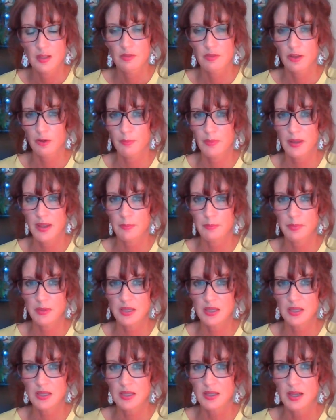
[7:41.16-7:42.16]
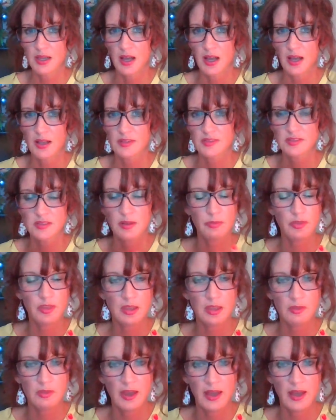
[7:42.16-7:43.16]
There may be
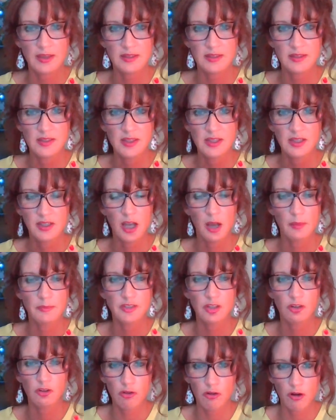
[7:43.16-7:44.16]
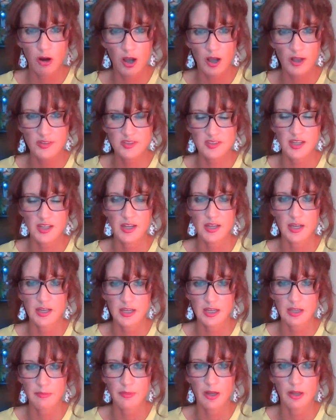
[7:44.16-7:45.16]
something that comes across in an
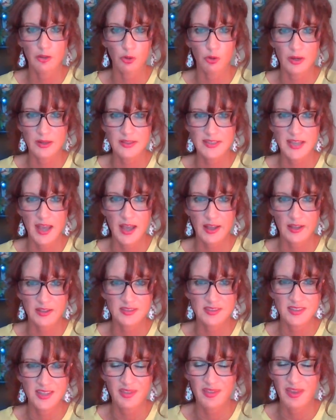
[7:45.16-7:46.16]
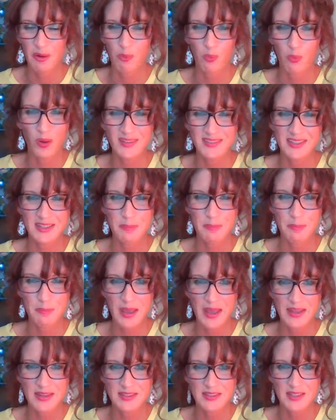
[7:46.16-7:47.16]
email or a text that wasn't
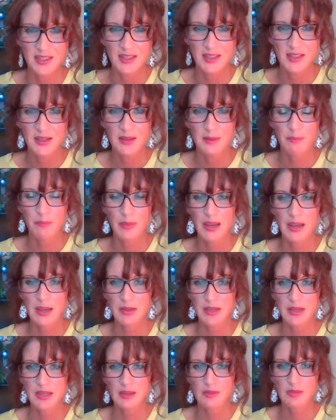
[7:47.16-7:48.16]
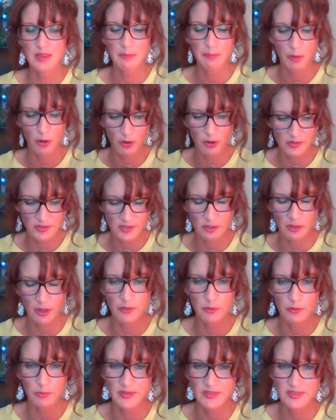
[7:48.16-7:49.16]
meant. Maybe the person
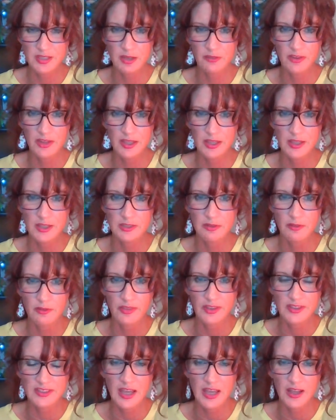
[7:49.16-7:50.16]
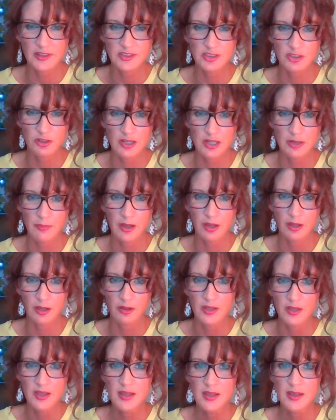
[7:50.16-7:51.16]
on the receiving end of the text or
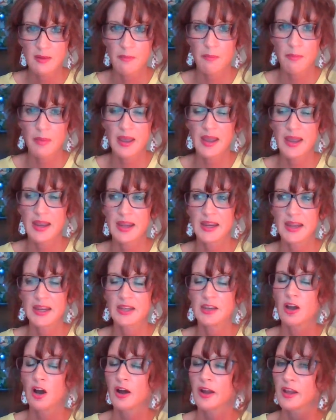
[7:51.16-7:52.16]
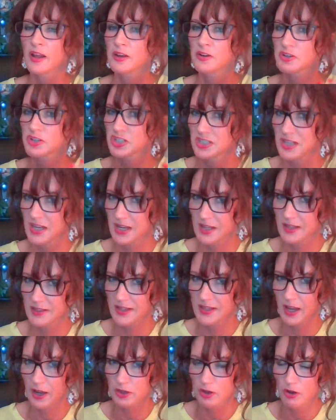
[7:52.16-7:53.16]
email may not understand
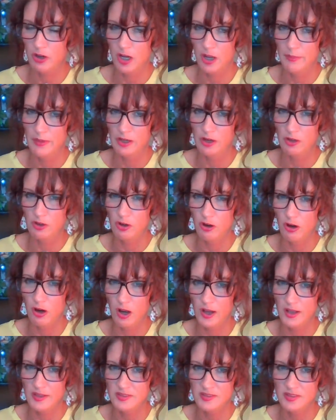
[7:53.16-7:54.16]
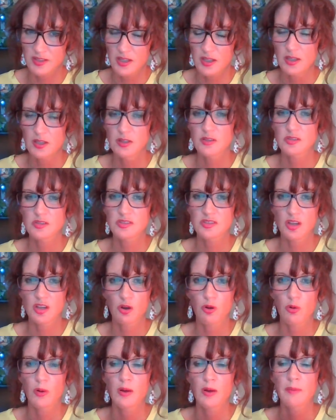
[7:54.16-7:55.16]
how you're coming across.
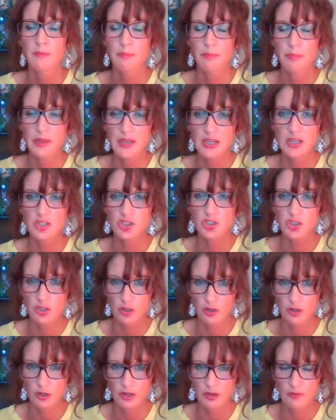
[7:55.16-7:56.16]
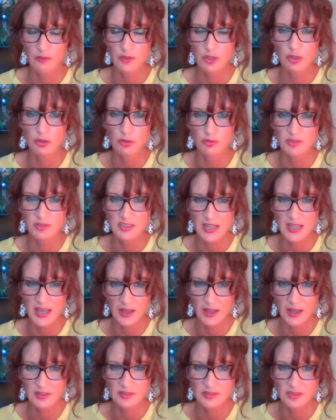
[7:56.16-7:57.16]
So be sure if you use
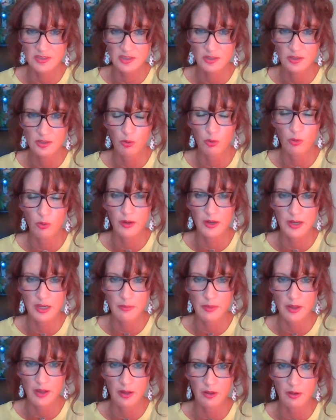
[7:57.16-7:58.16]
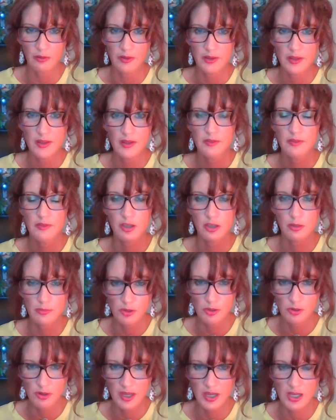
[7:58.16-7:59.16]
text or email, the
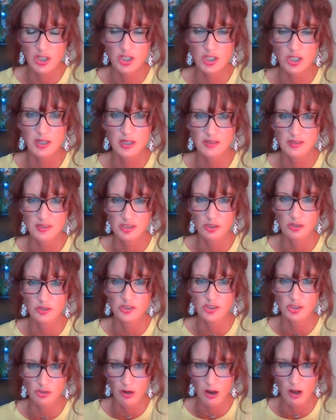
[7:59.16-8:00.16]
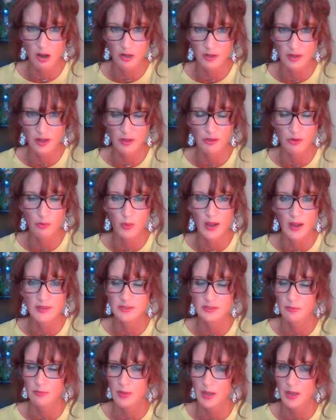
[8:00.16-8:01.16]
communication is still strong. Otherwise, there